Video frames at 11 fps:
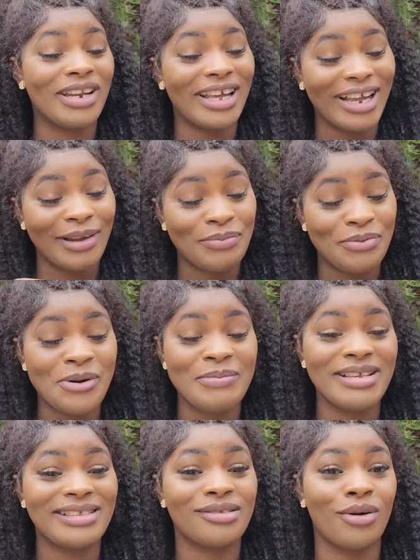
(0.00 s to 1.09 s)
like I
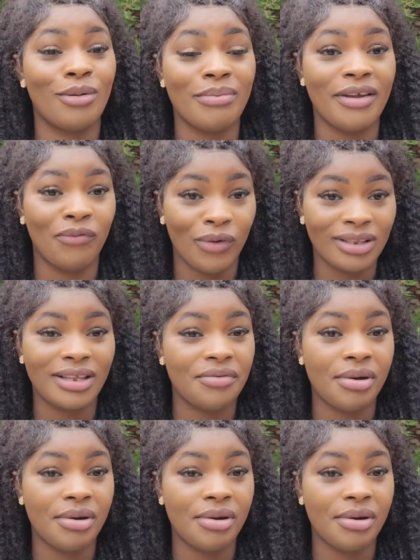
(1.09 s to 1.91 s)
promised on my Fanta